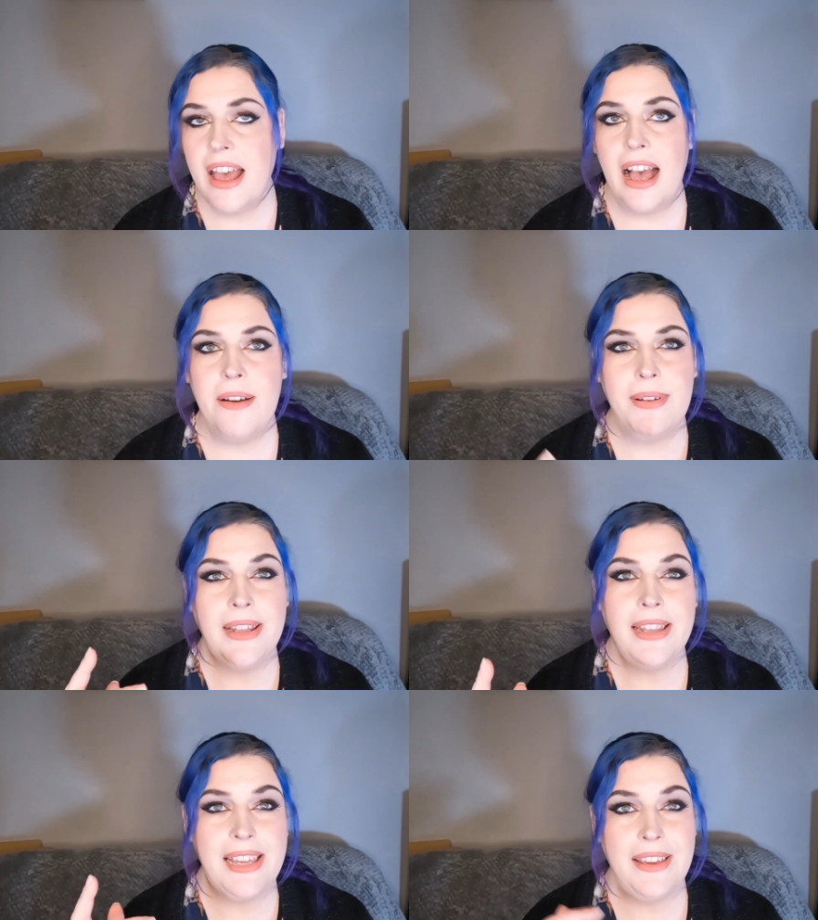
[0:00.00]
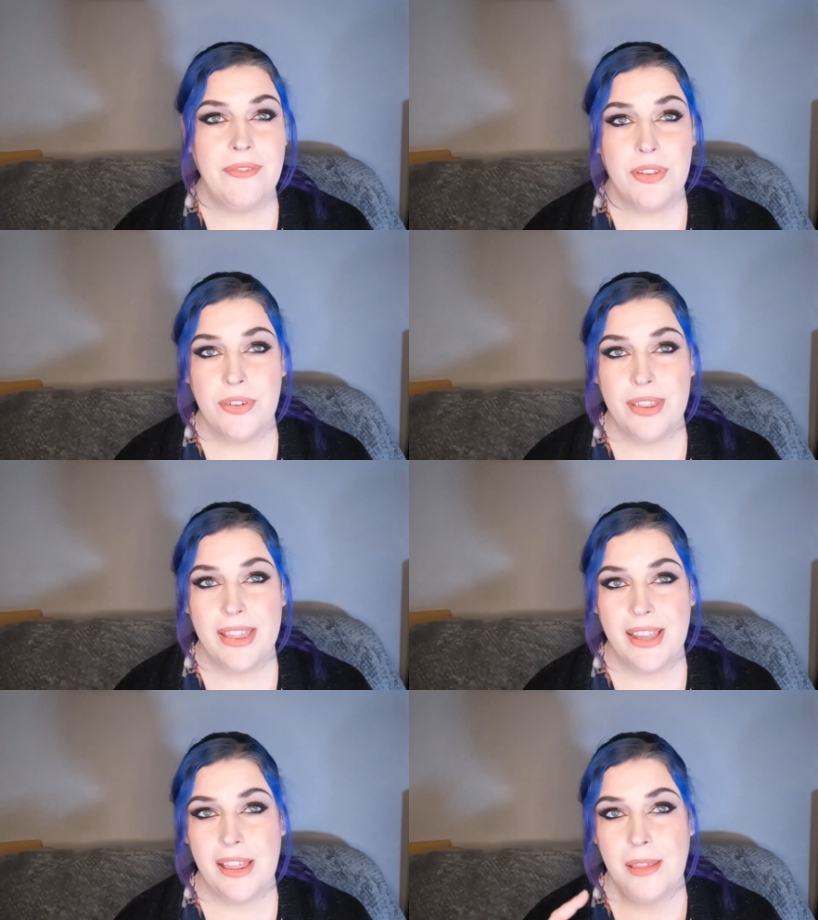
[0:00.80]
I will leave
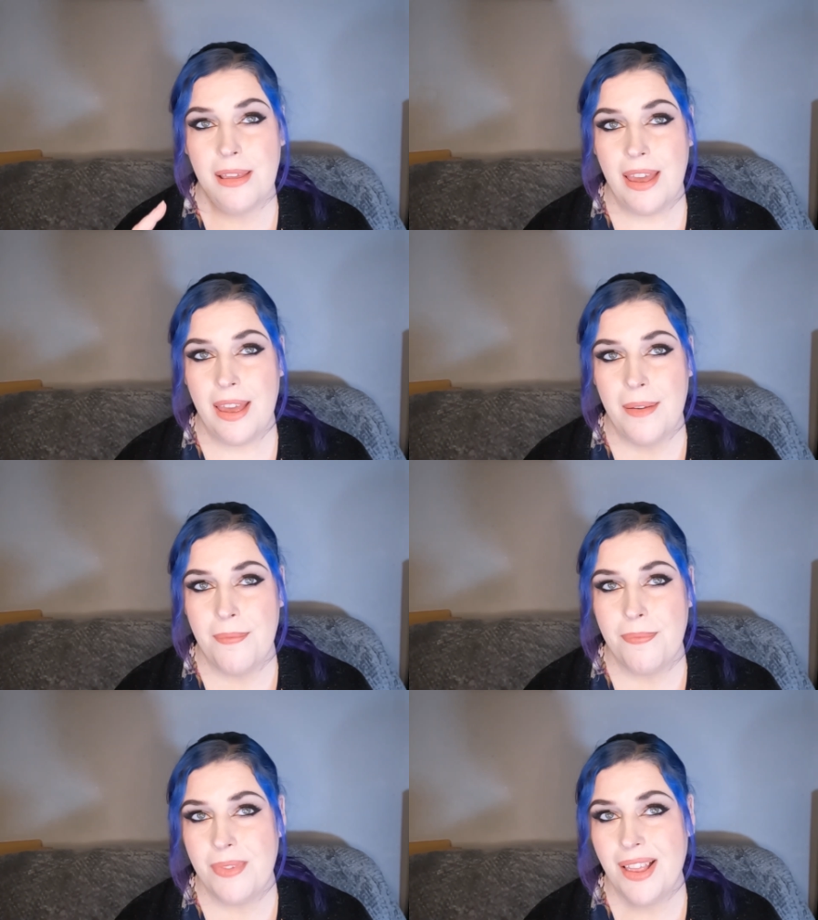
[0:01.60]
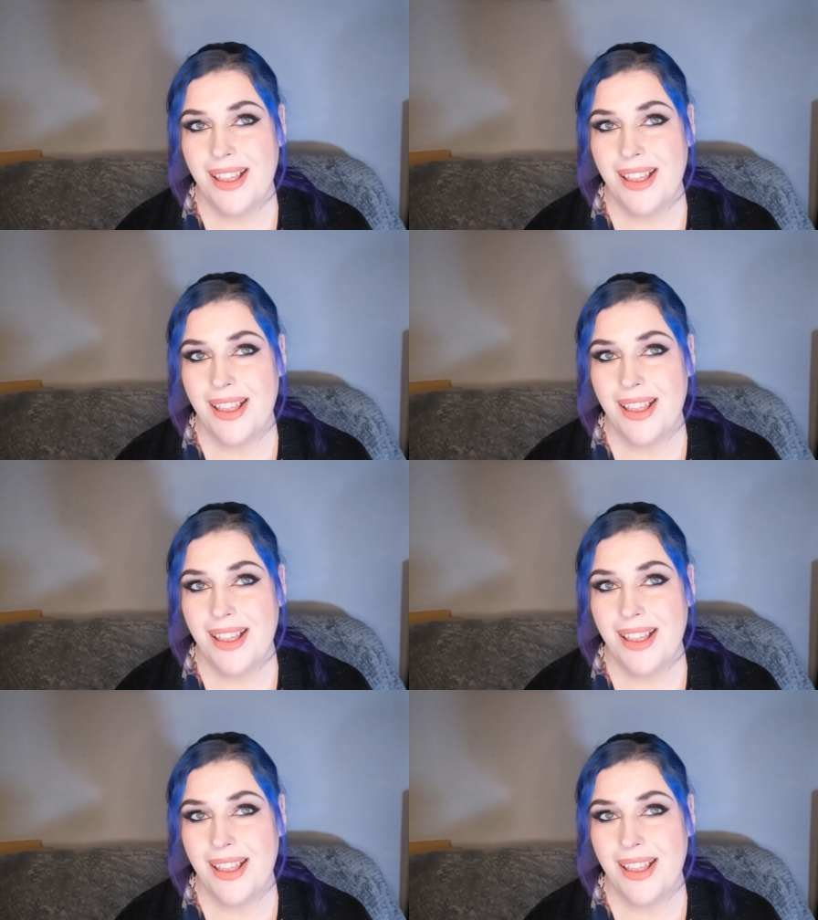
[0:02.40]
Drusilla's um